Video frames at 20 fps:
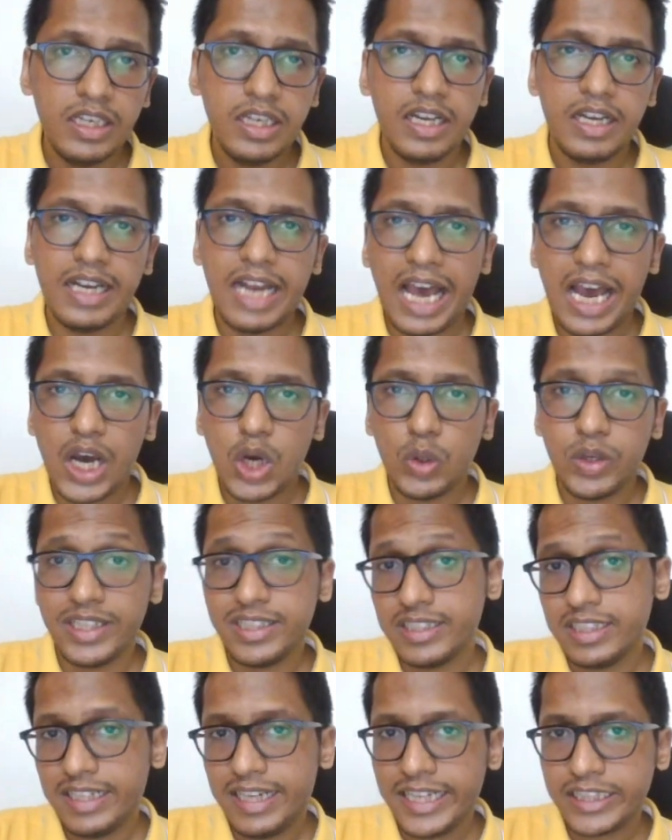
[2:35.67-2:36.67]
Now in
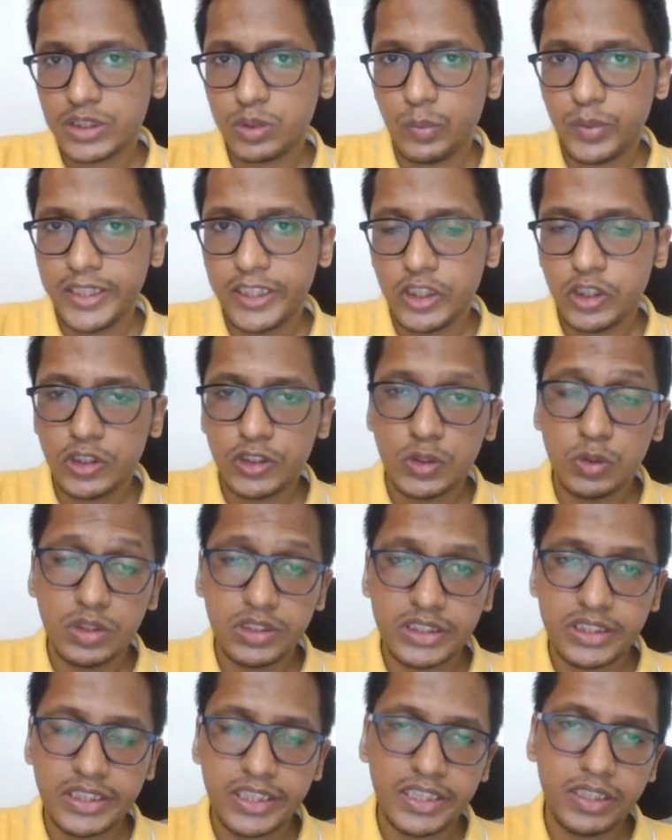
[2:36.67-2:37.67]
the next video you will
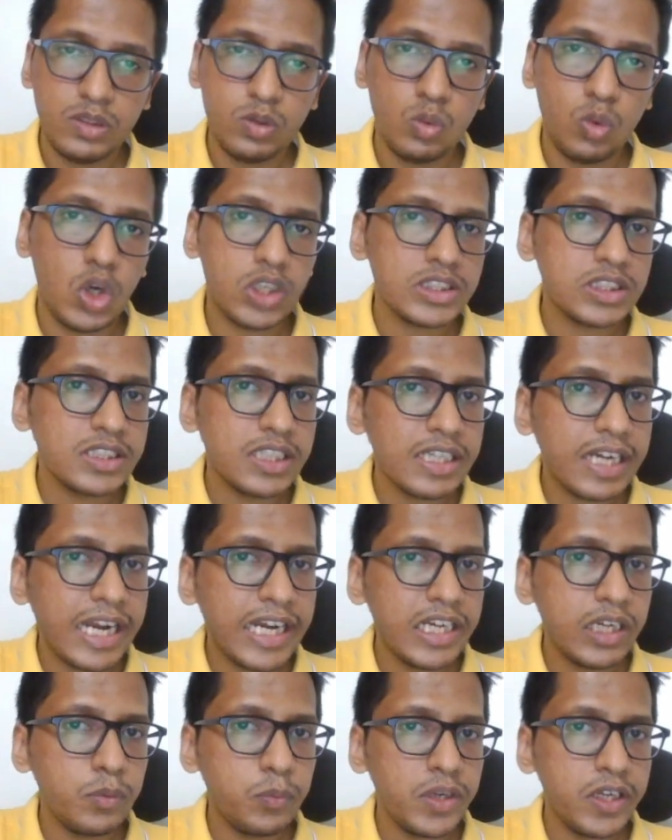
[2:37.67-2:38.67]
see what's the
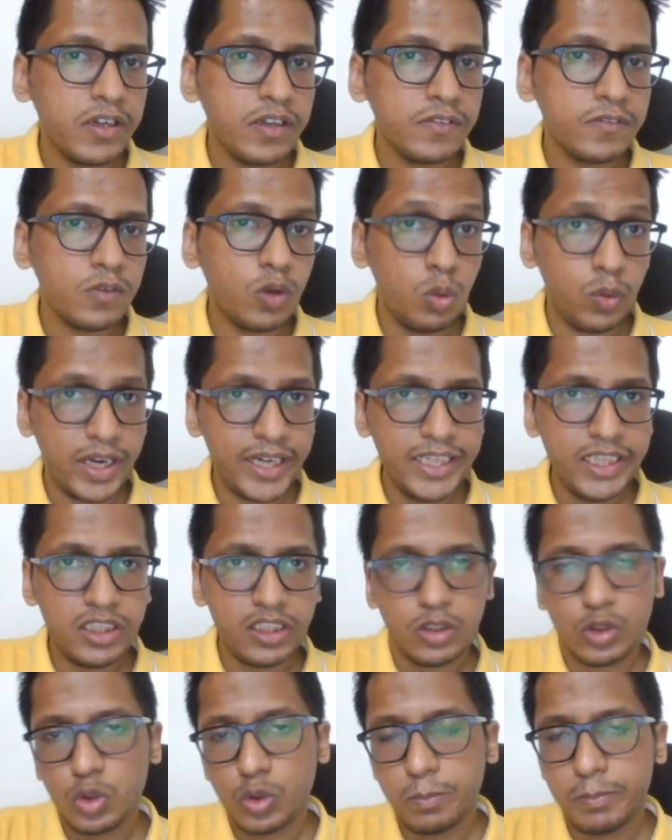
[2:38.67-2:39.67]
right way for white
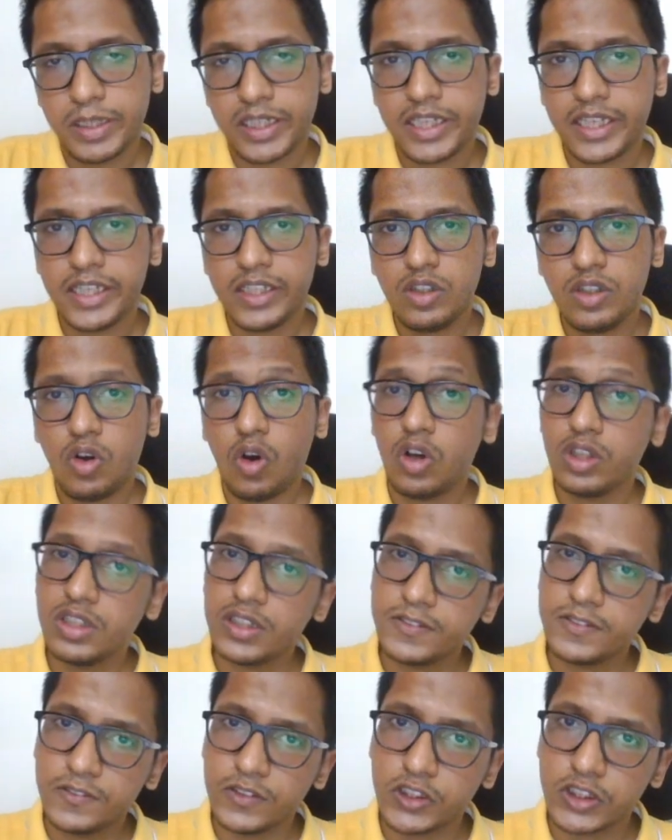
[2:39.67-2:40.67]
to begin on
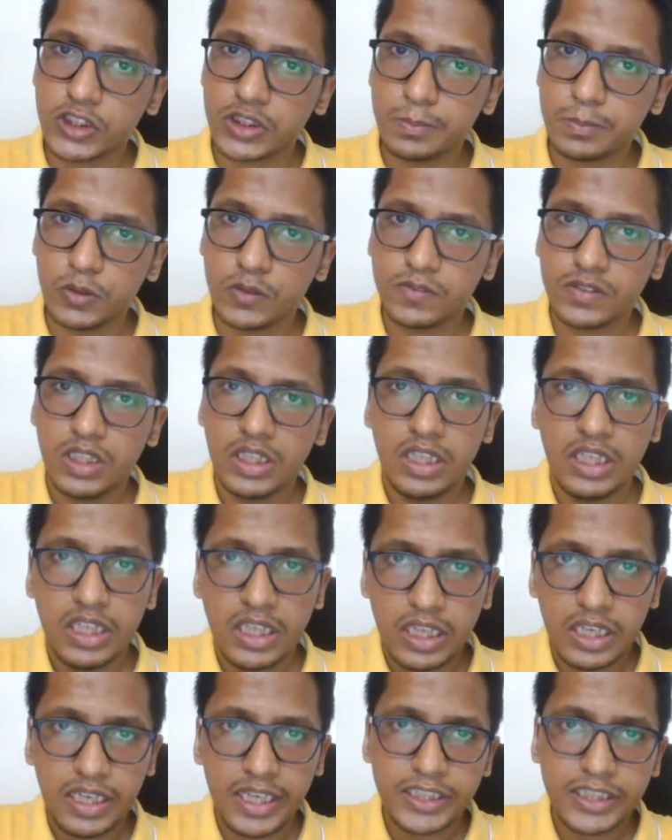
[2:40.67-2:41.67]
the first move.
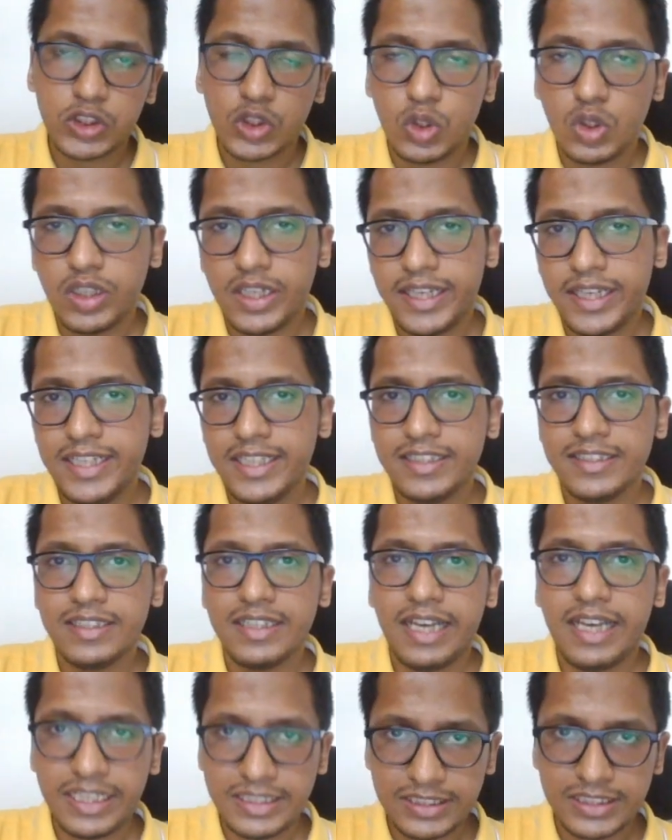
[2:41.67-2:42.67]
Let's go ahead
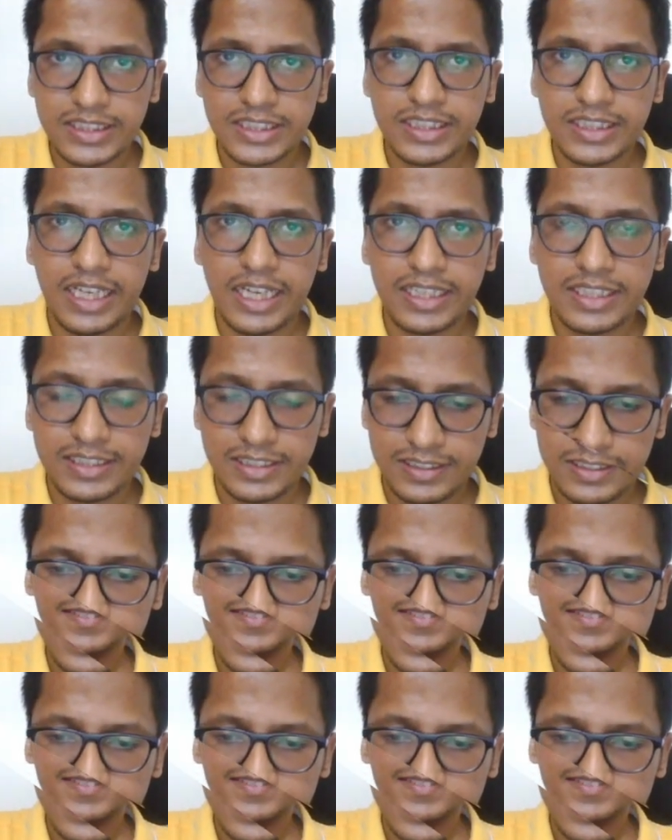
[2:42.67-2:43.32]
and see that.